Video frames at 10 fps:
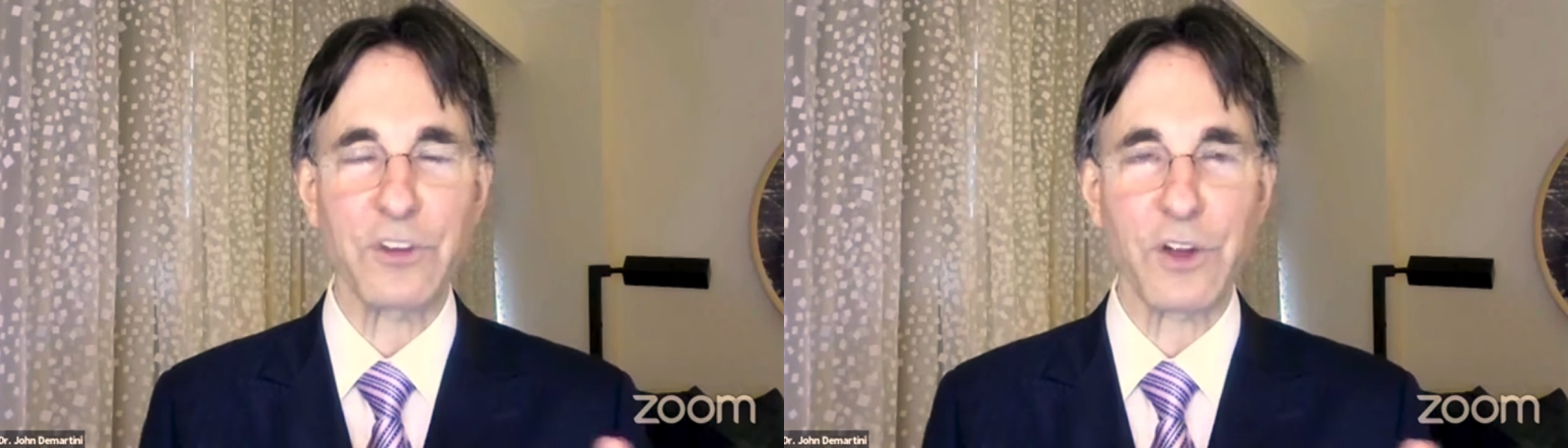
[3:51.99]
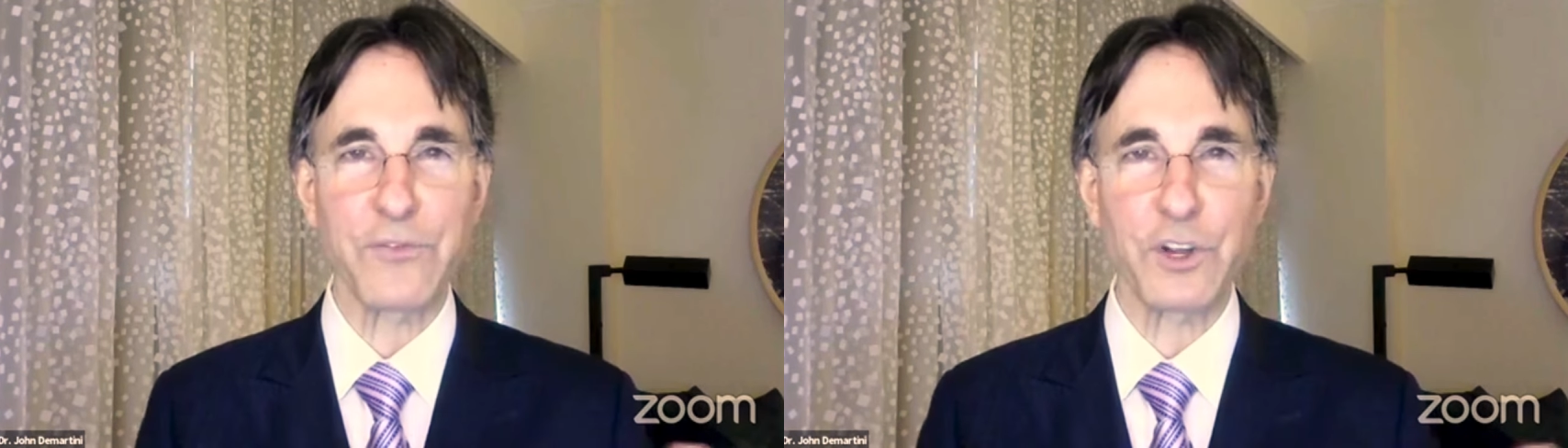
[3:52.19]

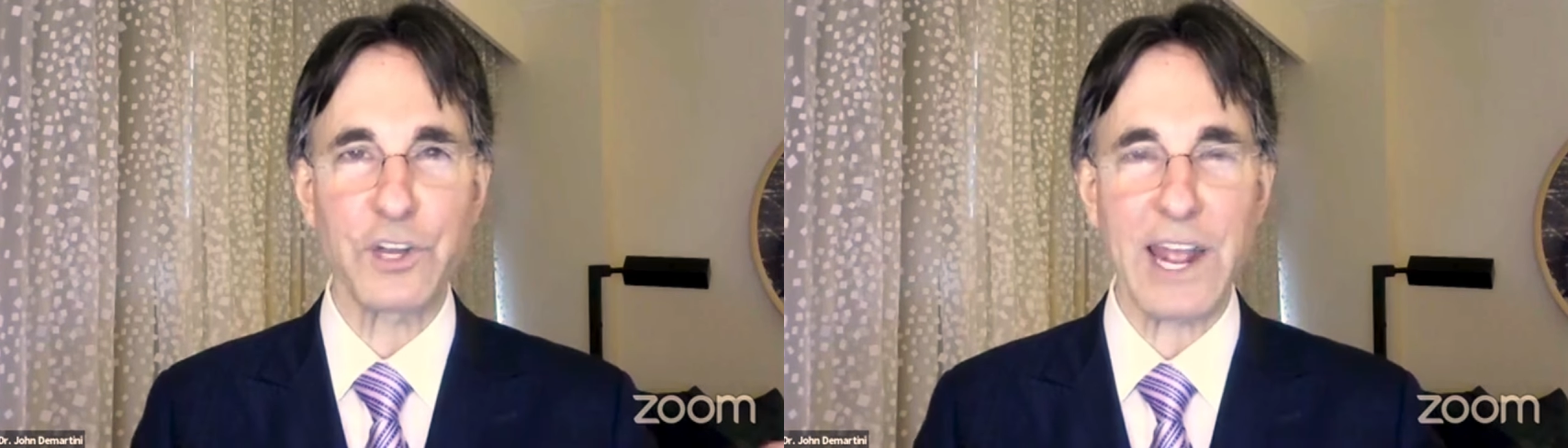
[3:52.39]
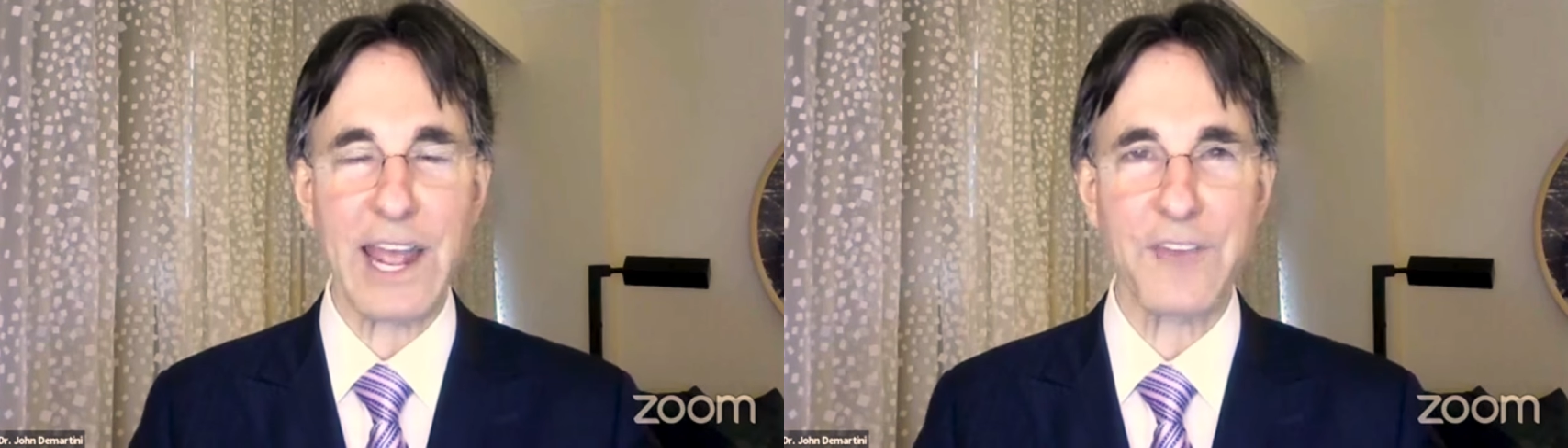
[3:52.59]
our foot
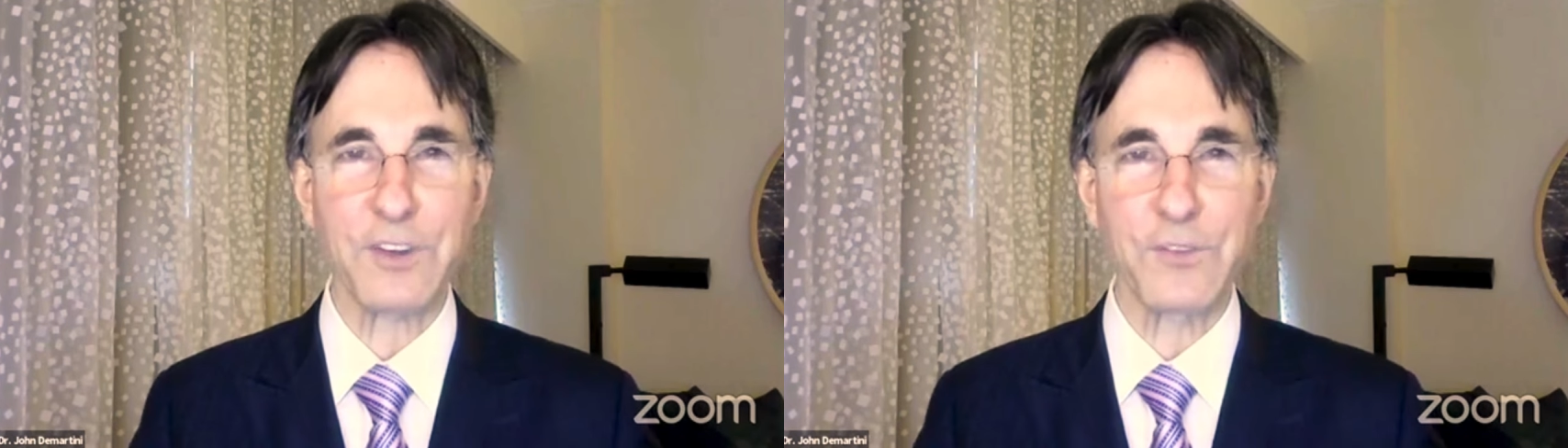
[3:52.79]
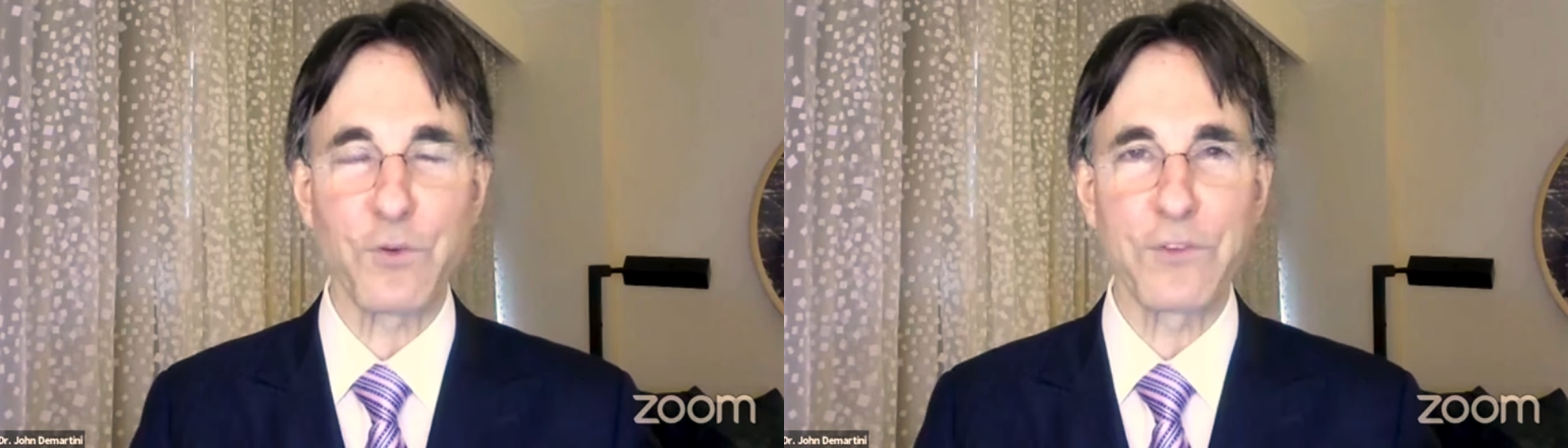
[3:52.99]
and a half
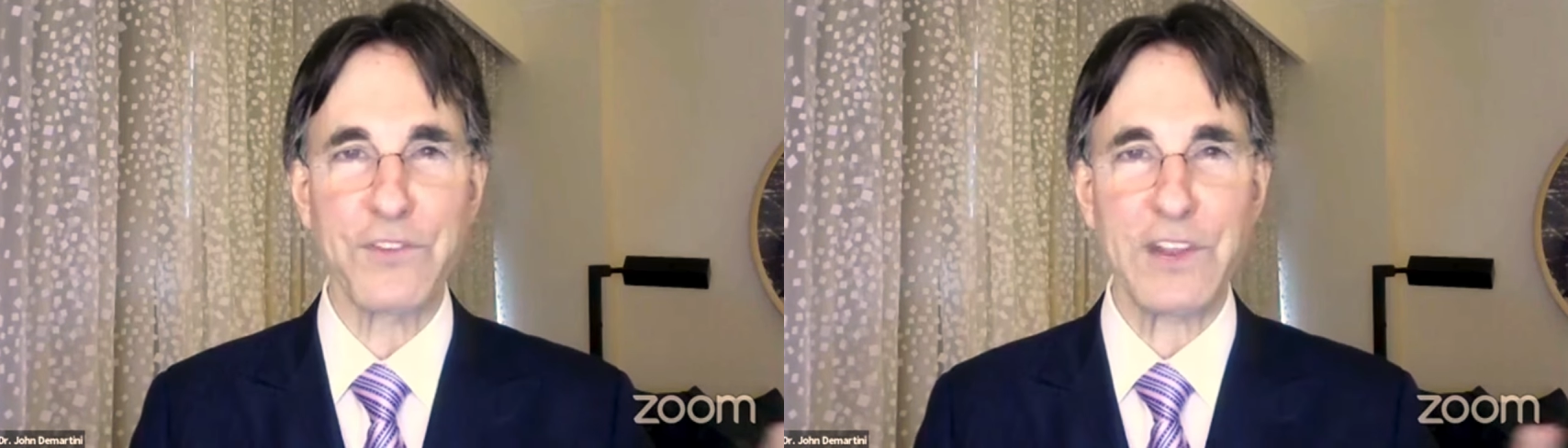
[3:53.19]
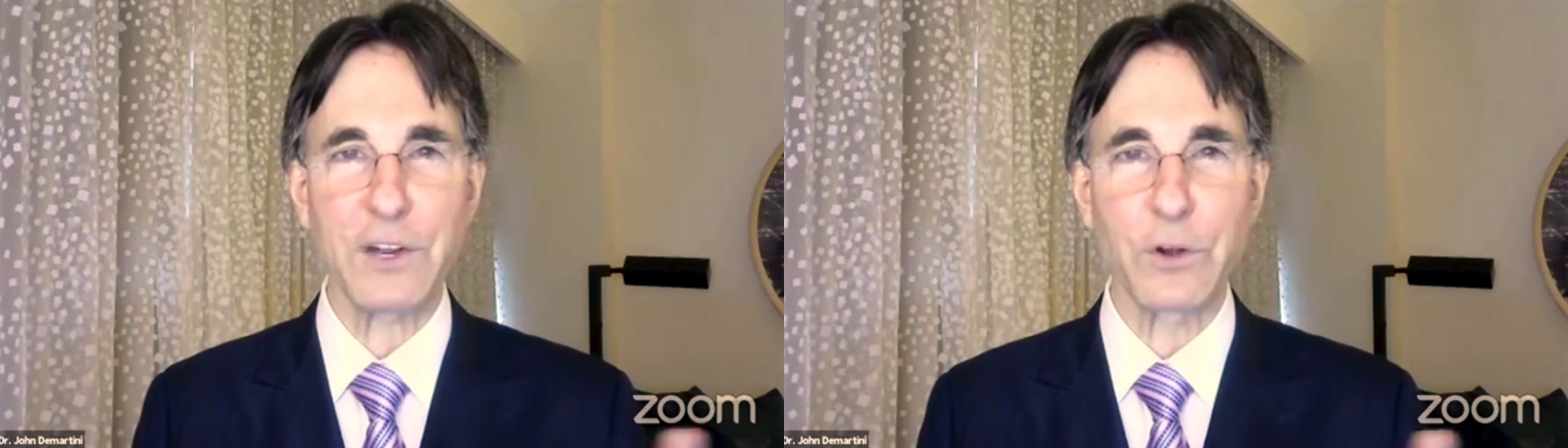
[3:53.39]
to four
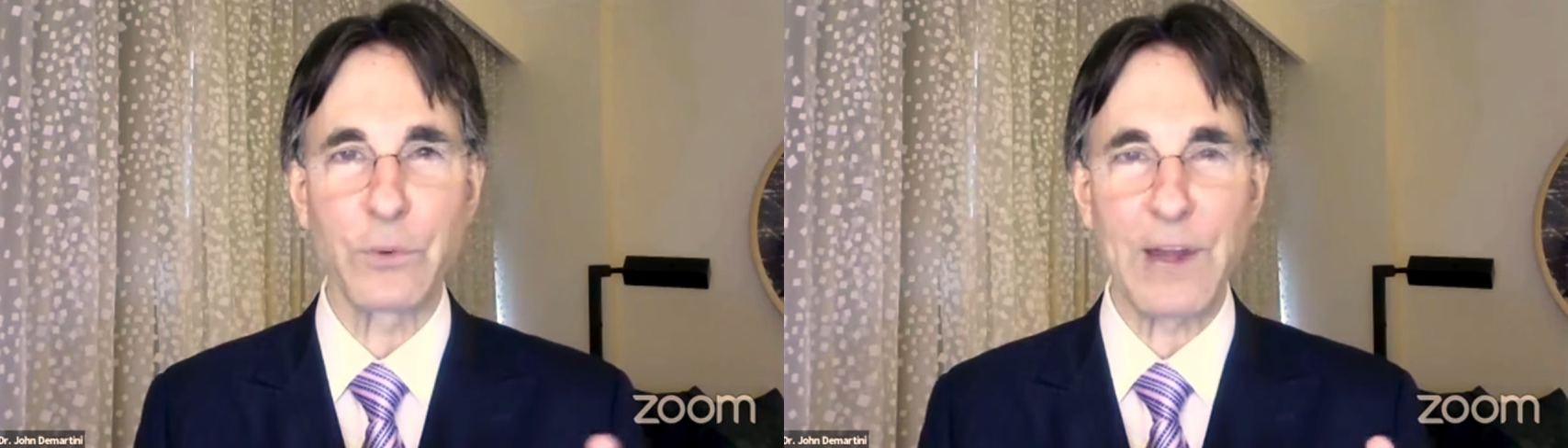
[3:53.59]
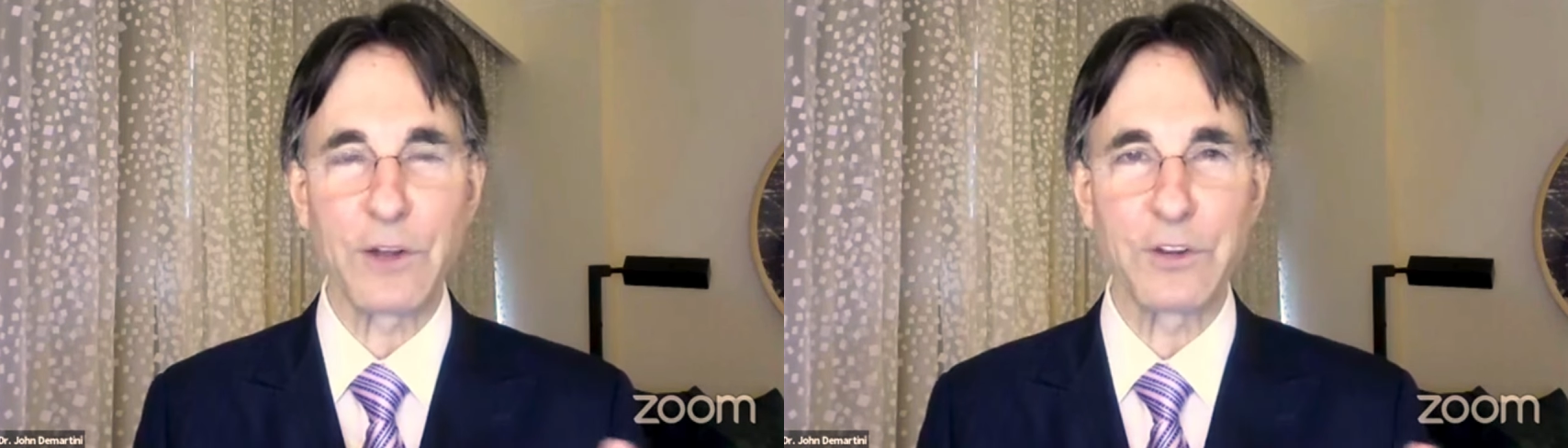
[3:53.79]
feet
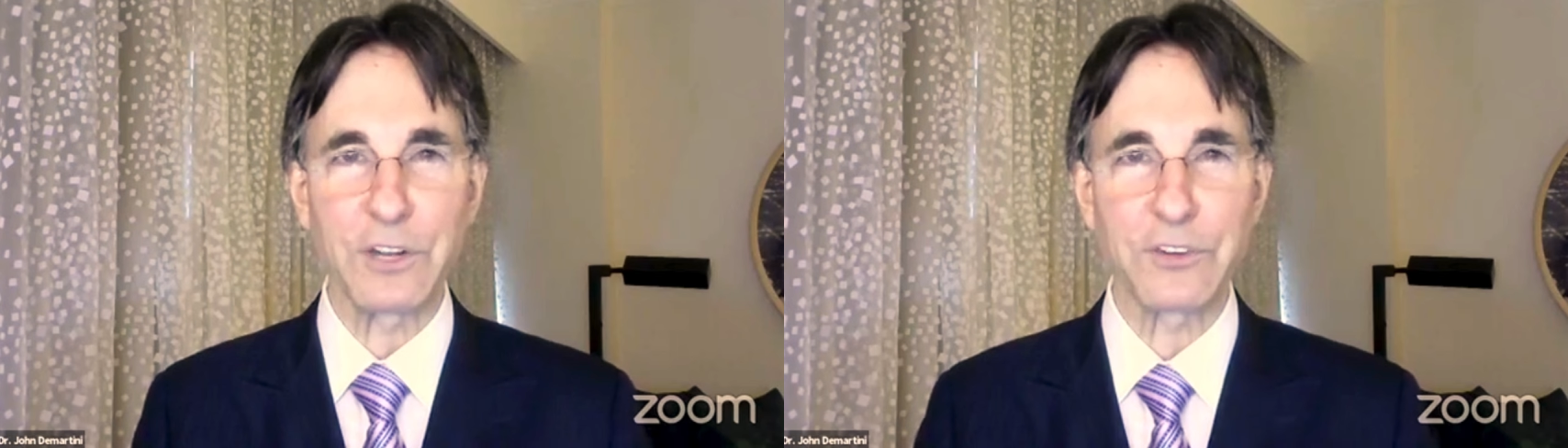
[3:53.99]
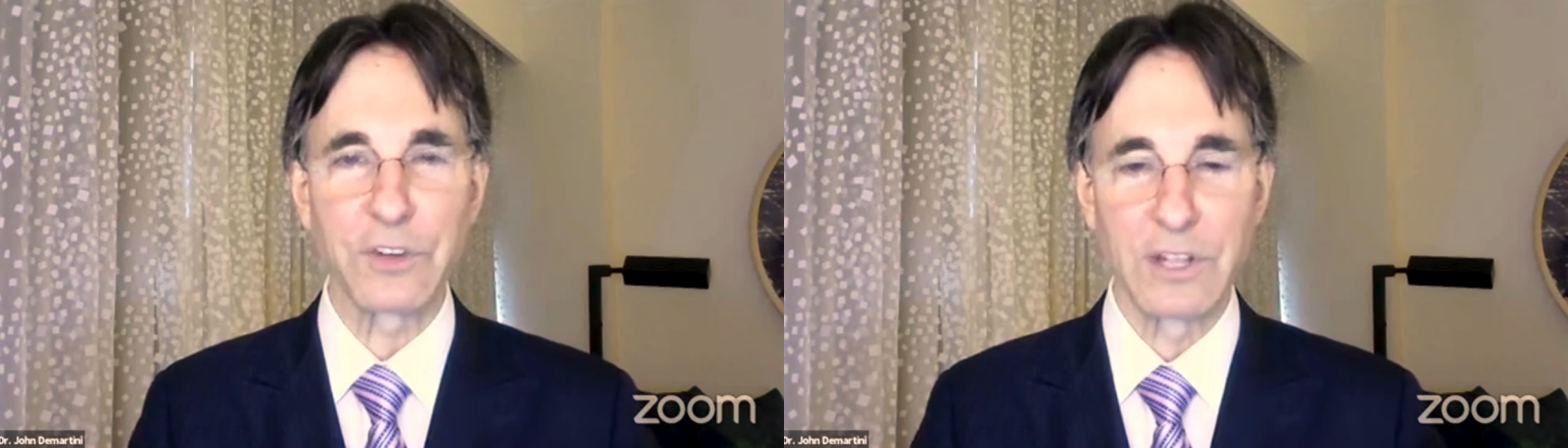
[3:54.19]
around
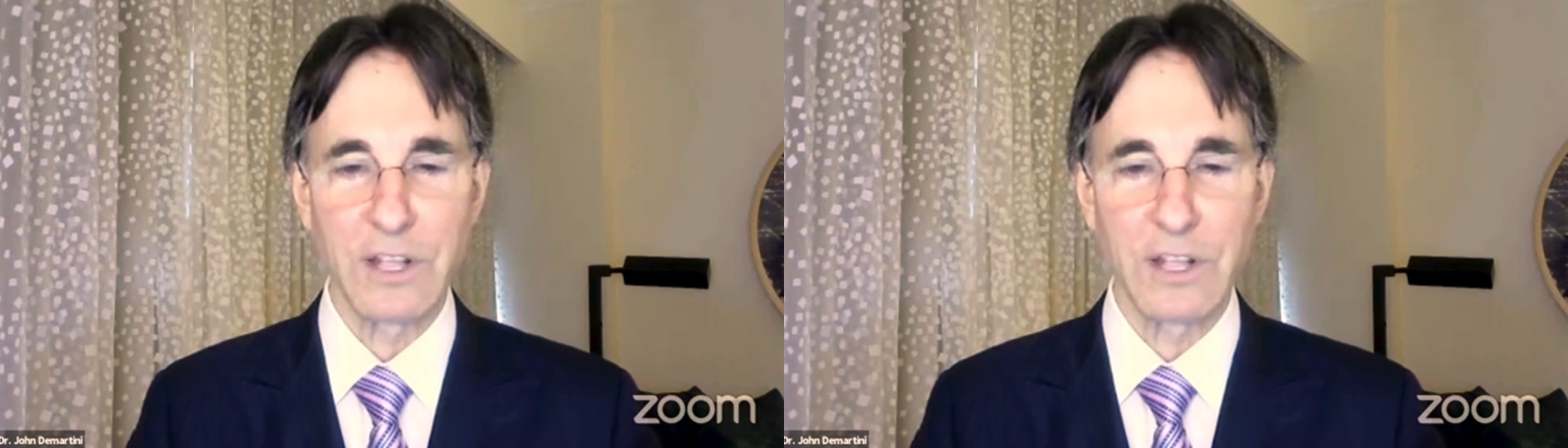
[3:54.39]
us,